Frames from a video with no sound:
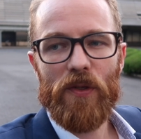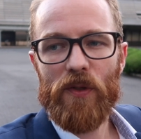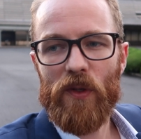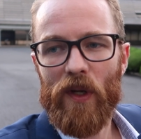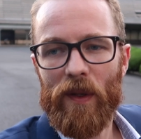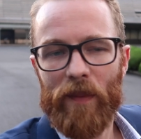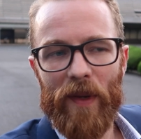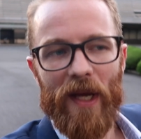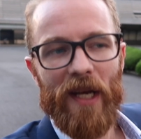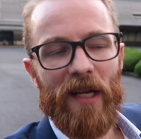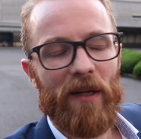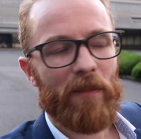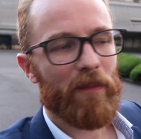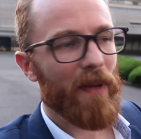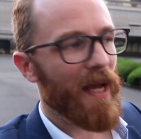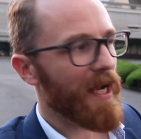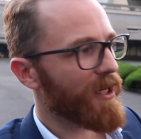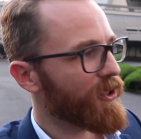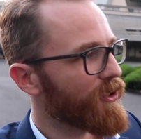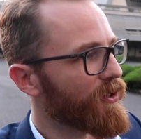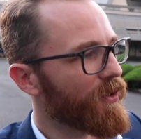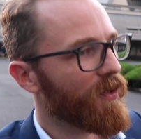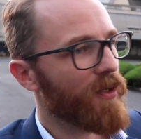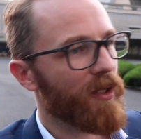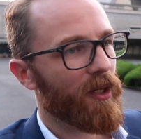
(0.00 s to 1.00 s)
So I'm heading
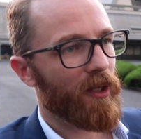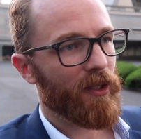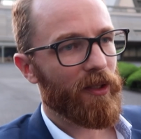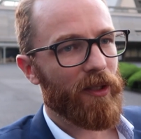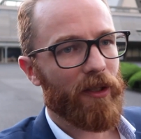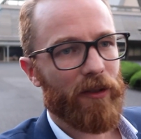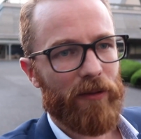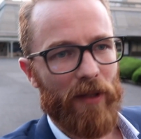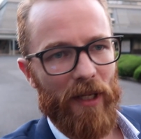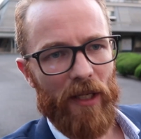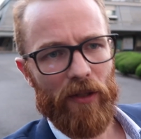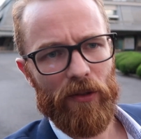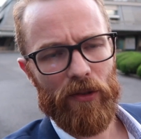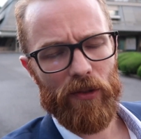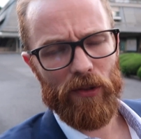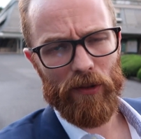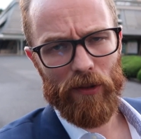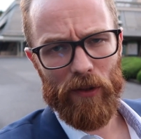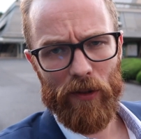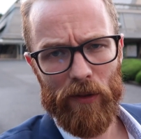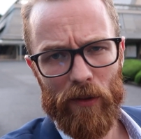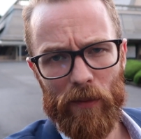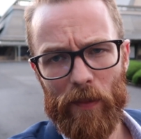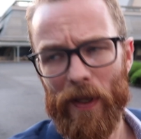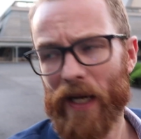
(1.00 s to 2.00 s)
back to the underground to
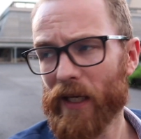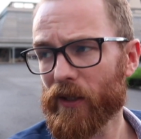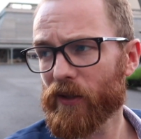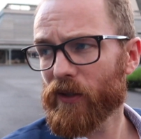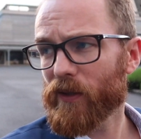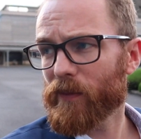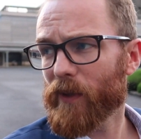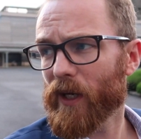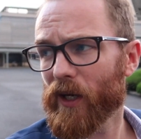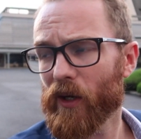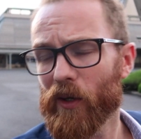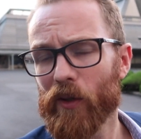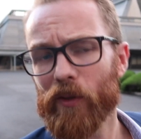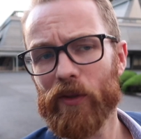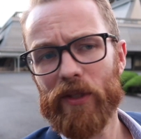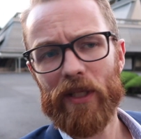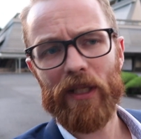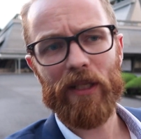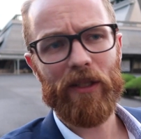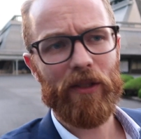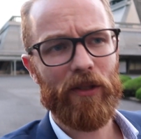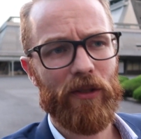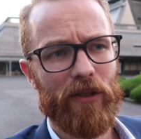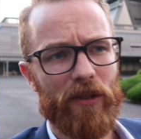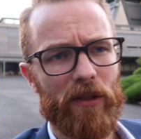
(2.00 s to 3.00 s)
go back to my
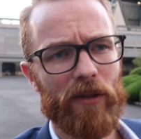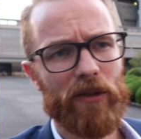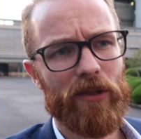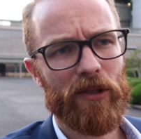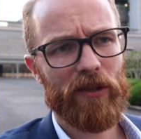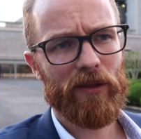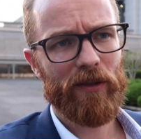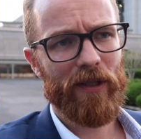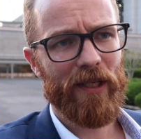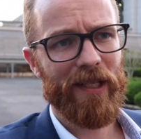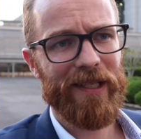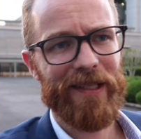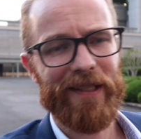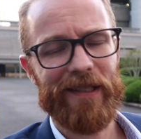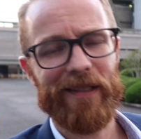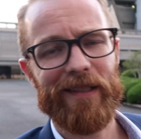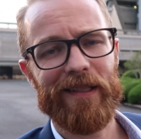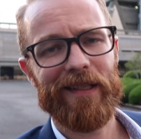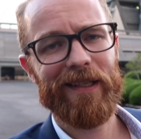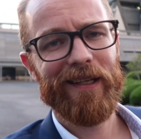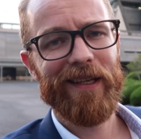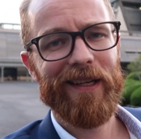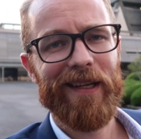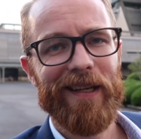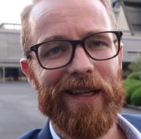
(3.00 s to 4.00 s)
hotel in Kyoto and uh,
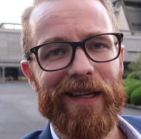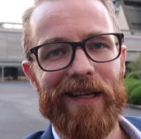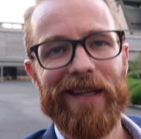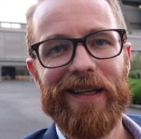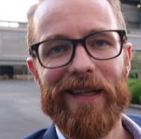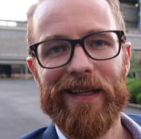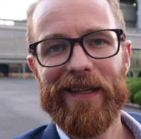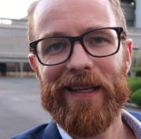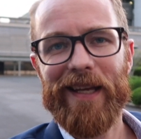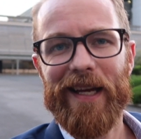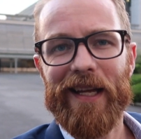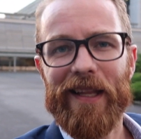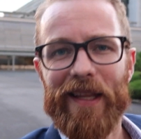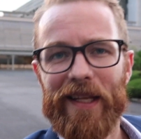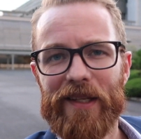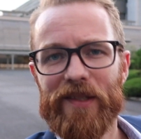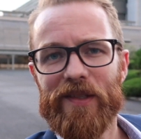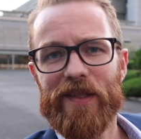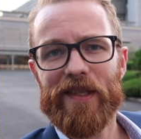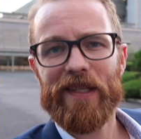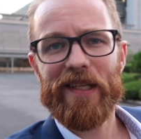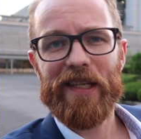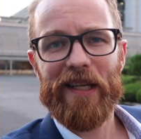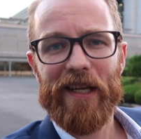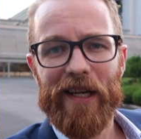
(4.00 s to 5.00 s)
yeah,
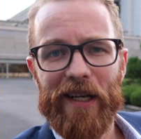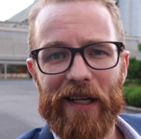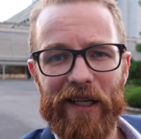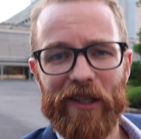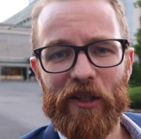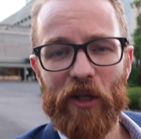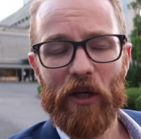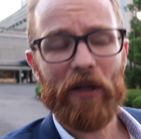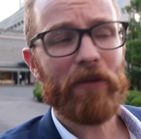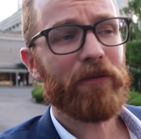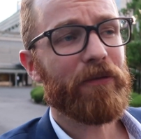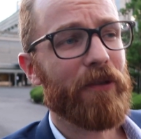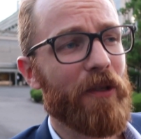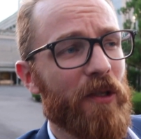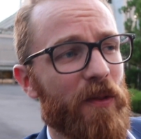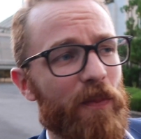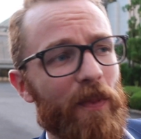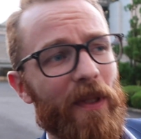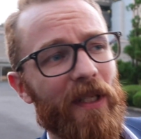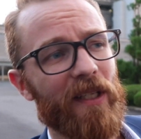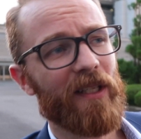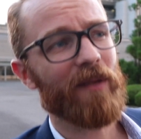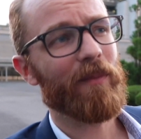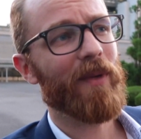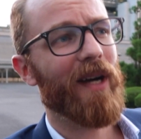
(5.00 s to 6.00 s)
that's the uh, conference
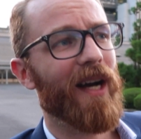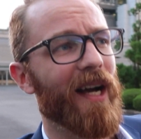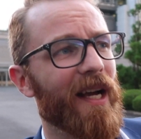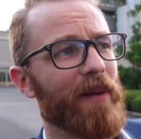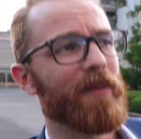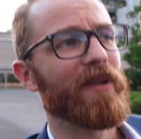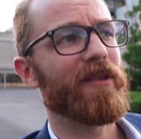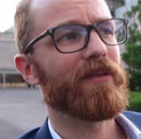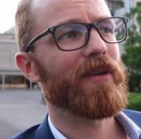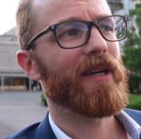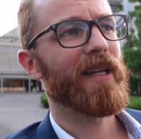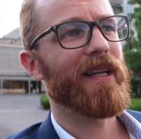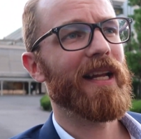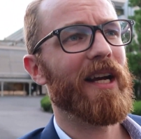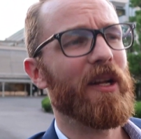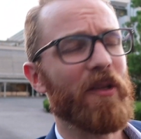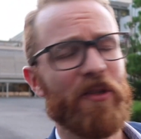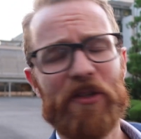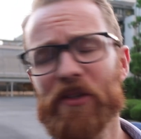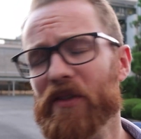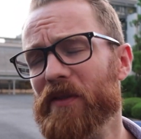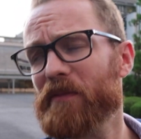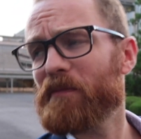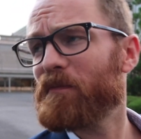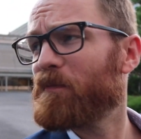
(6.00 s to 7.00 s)
building behind me right now.
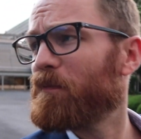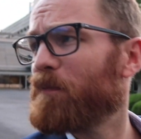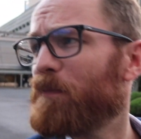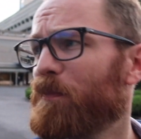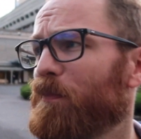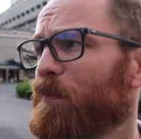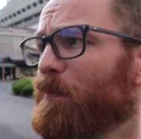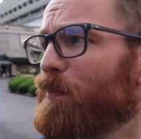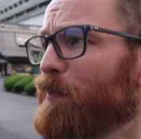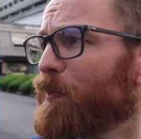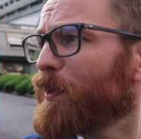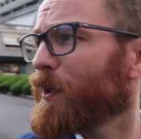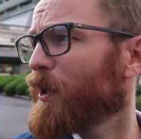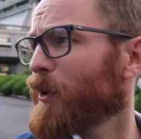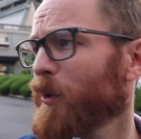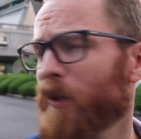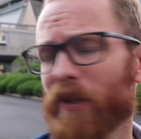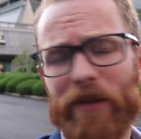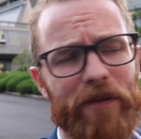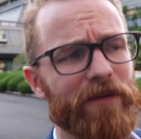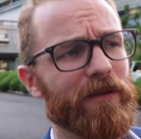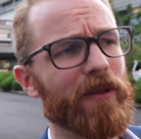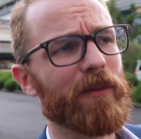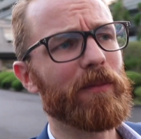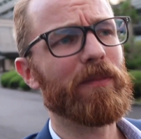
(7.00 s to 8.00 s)
It's just
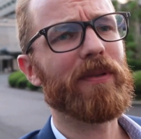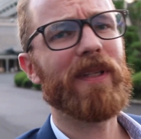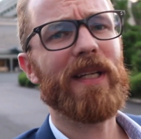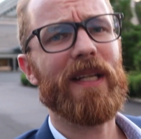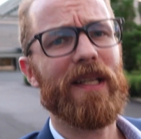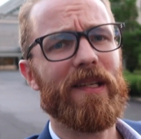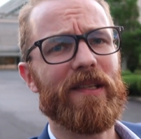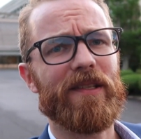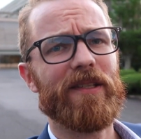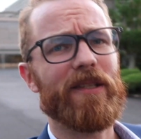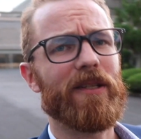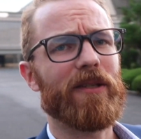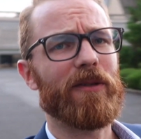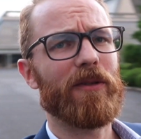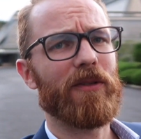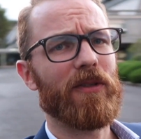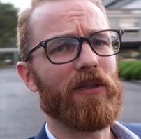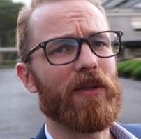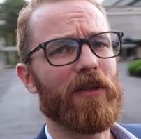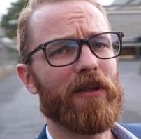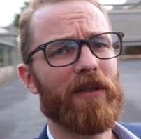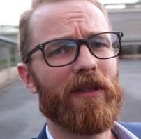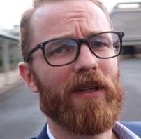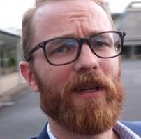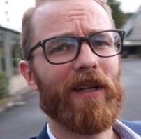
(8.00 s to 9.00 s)
beautiful place,
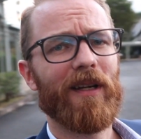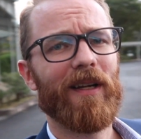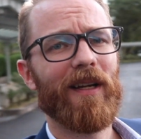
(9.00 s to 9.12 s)
Kyoto.